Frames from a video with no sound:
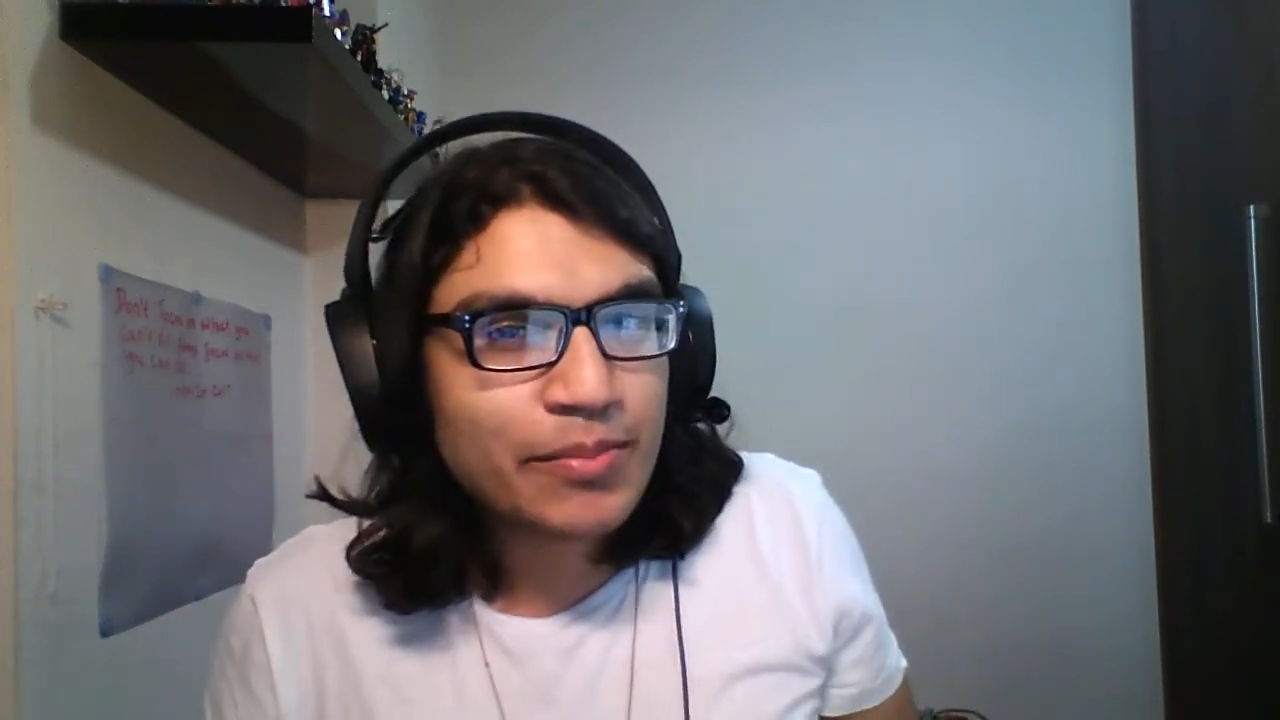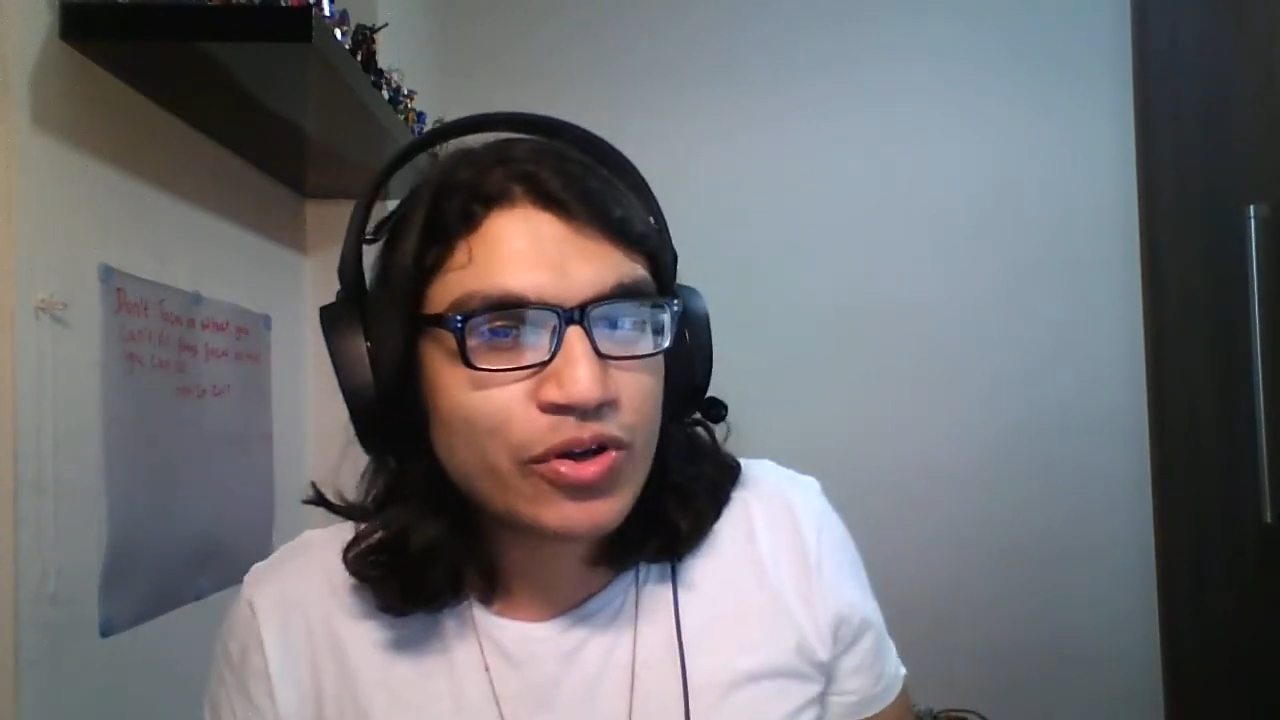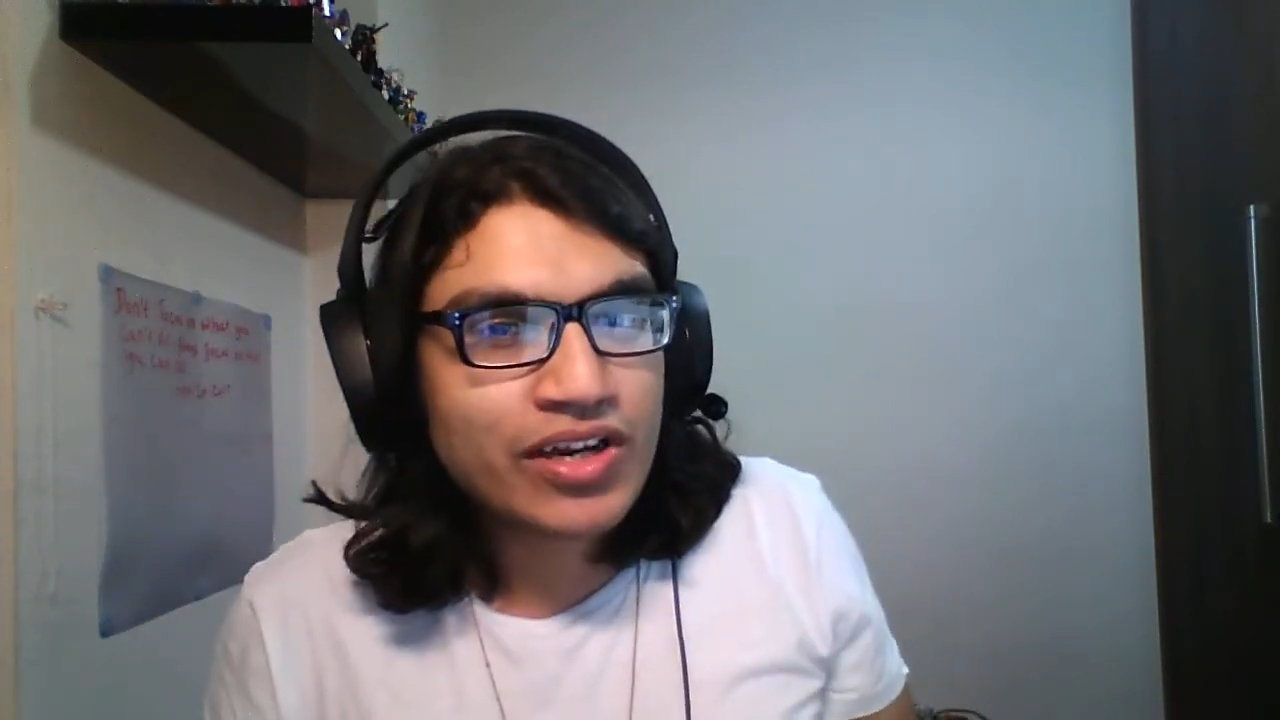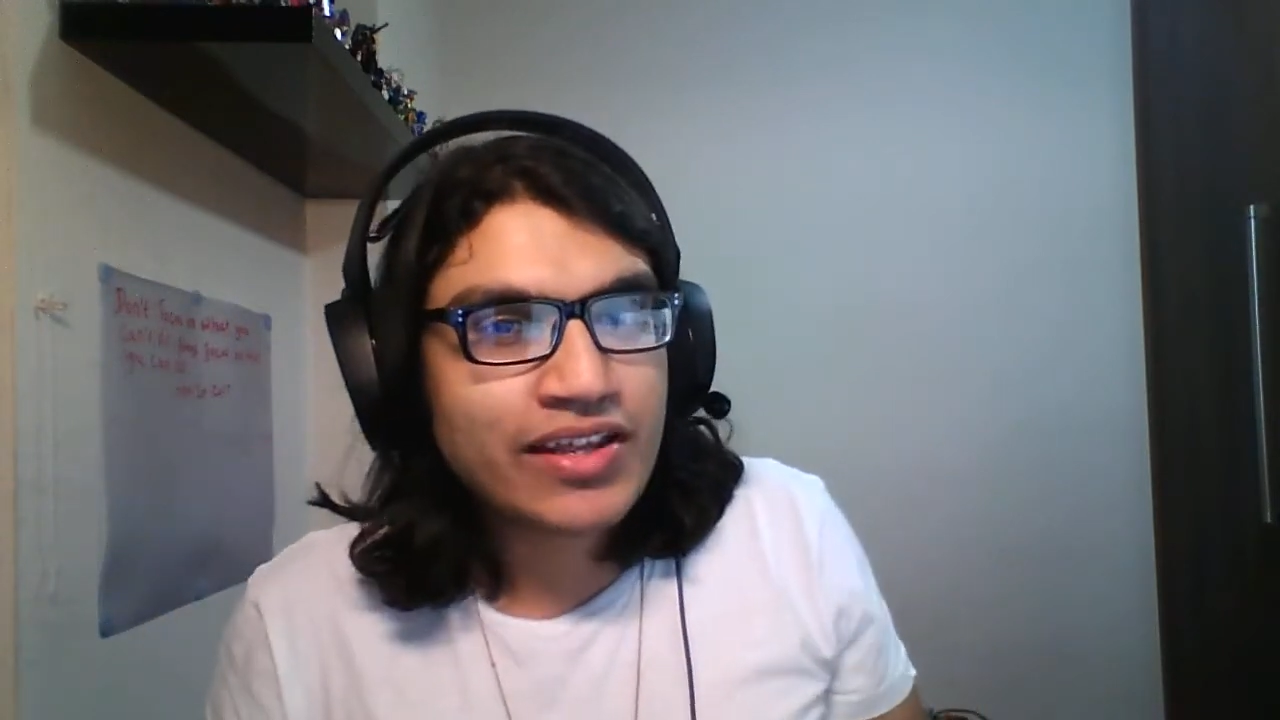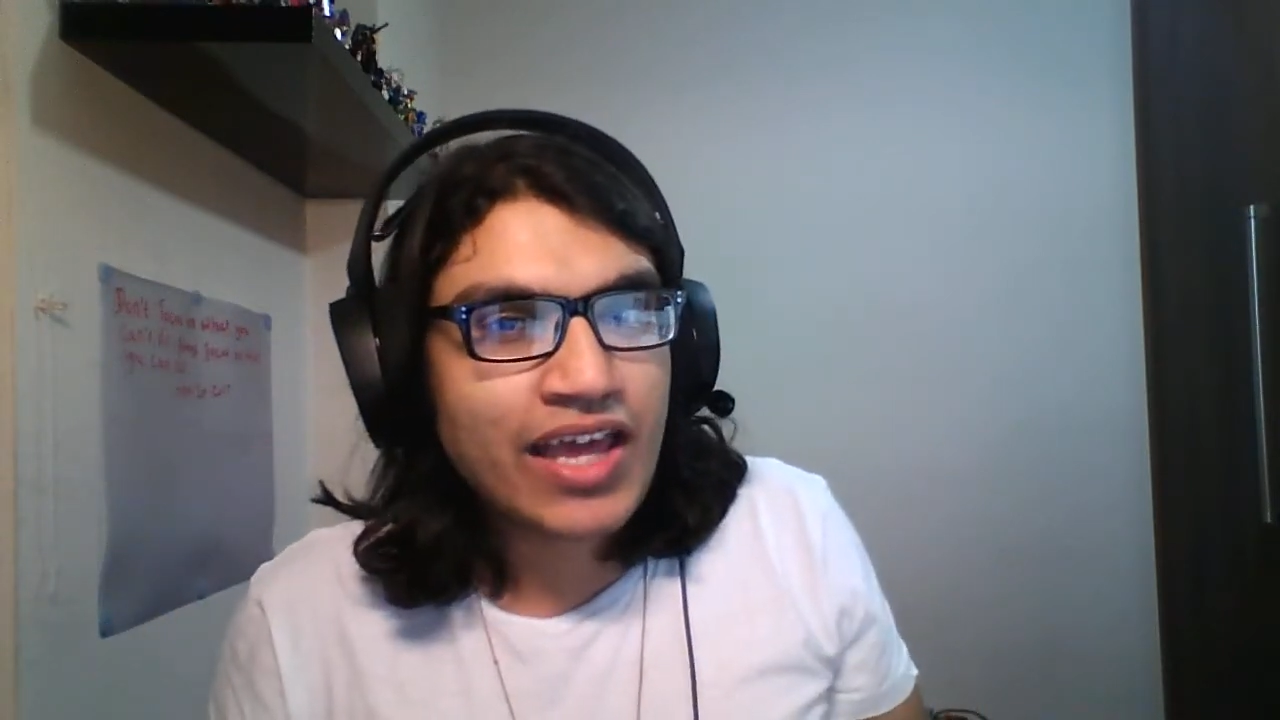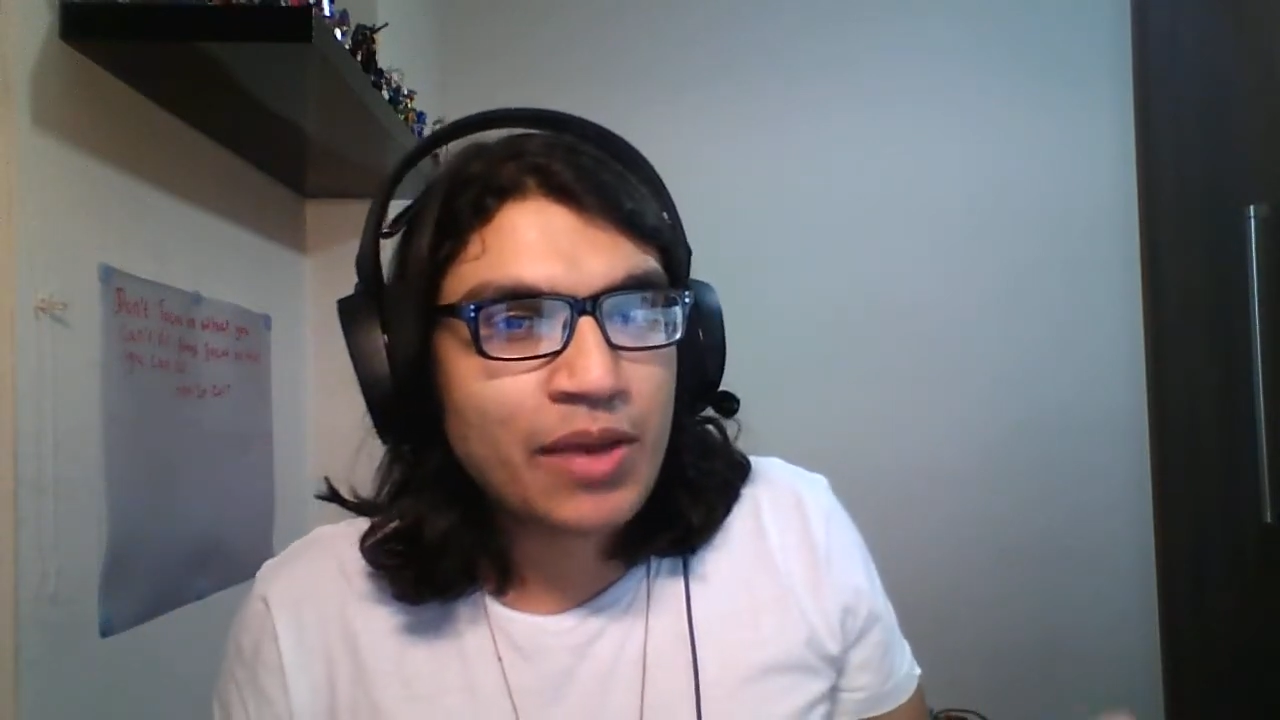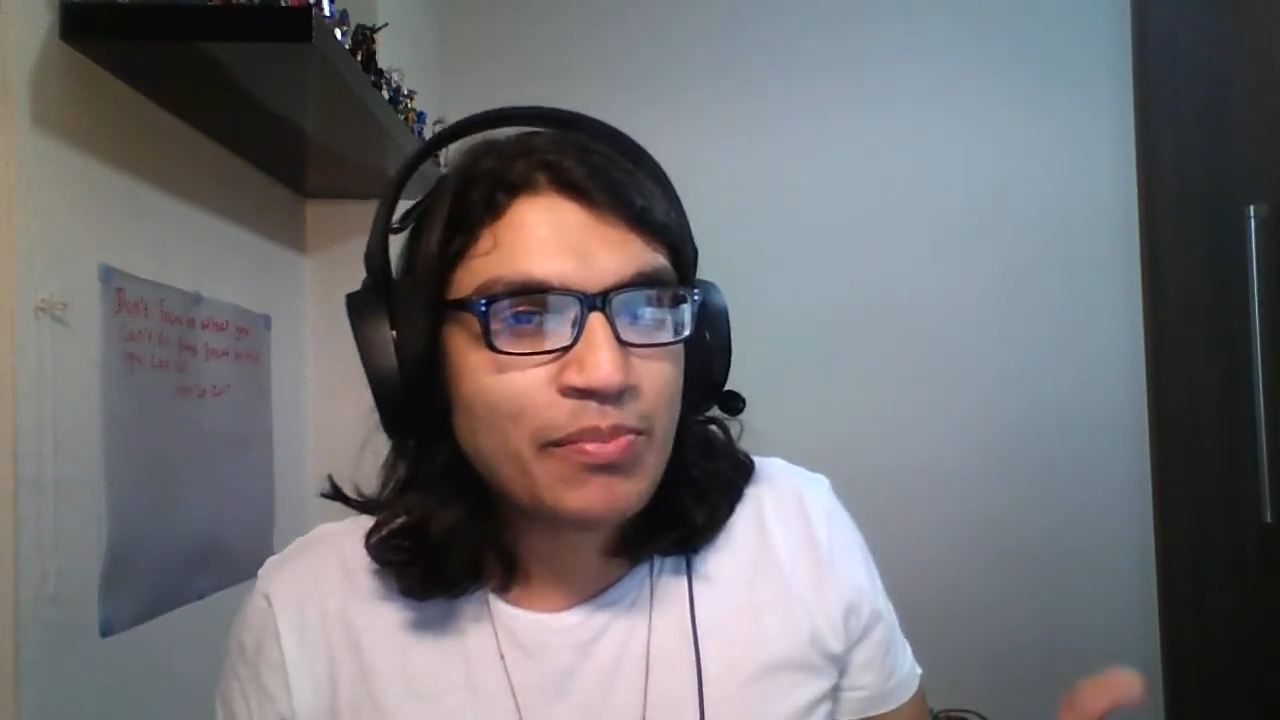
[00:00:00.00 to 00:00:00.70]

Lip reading: good at the game,